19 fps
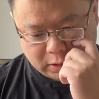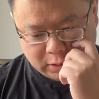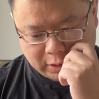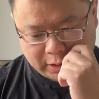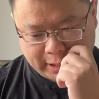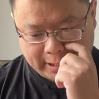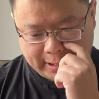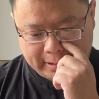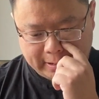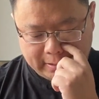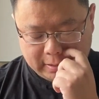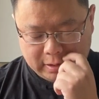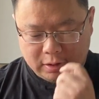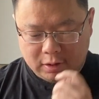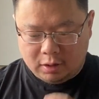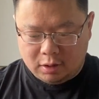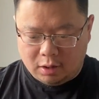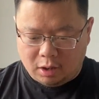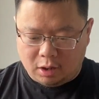Okay,
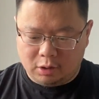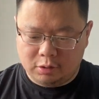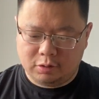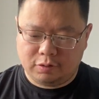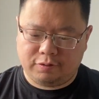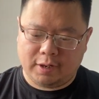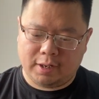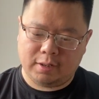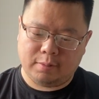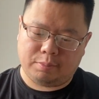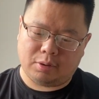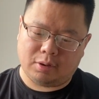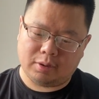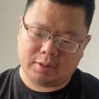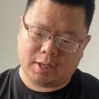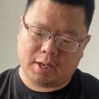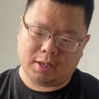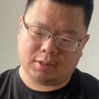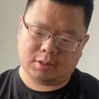how to find a
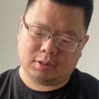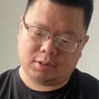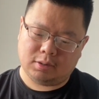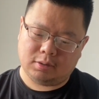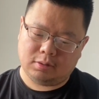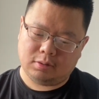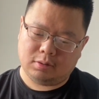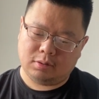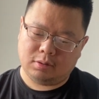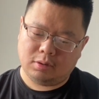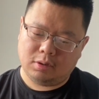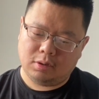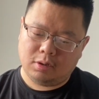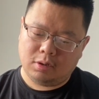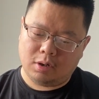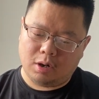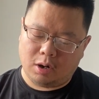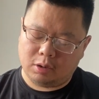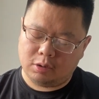product?
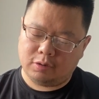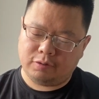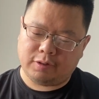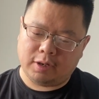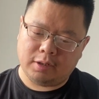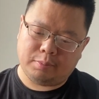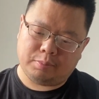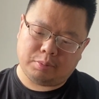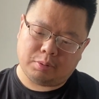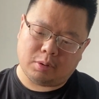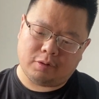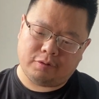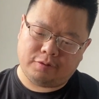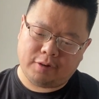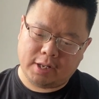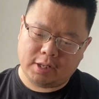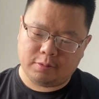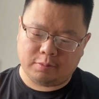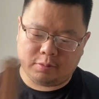How to find a
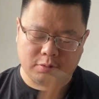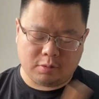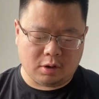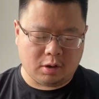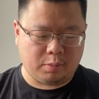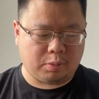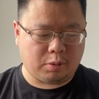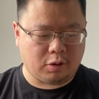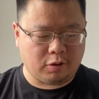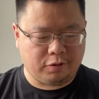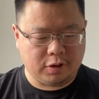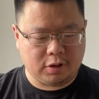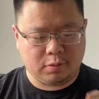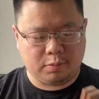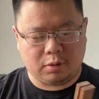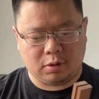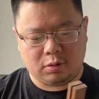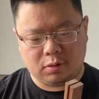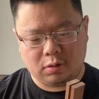
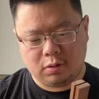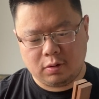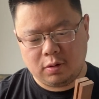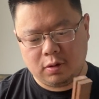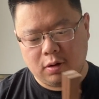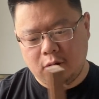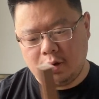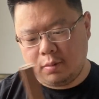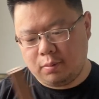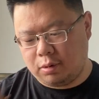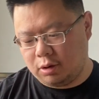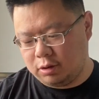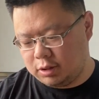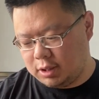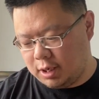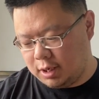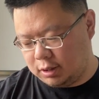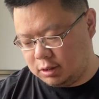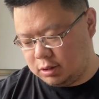profitable
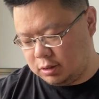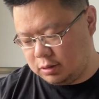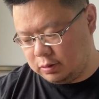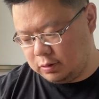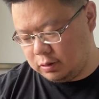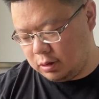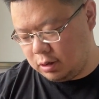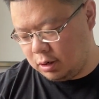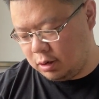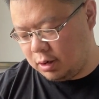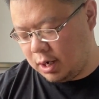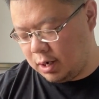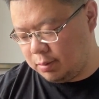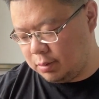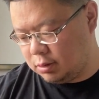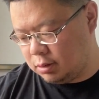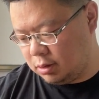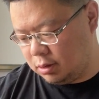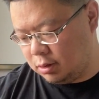product
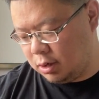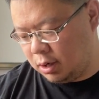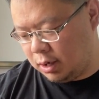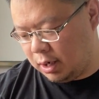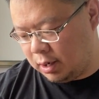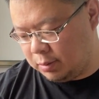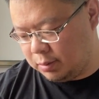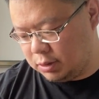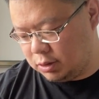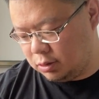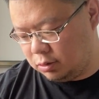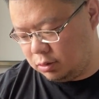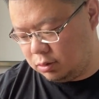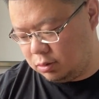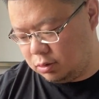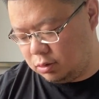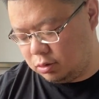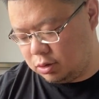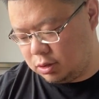on Amazon
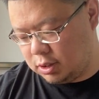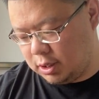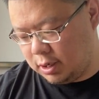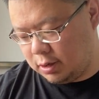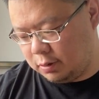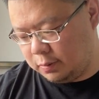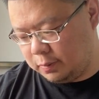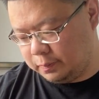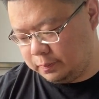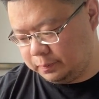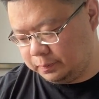to sell?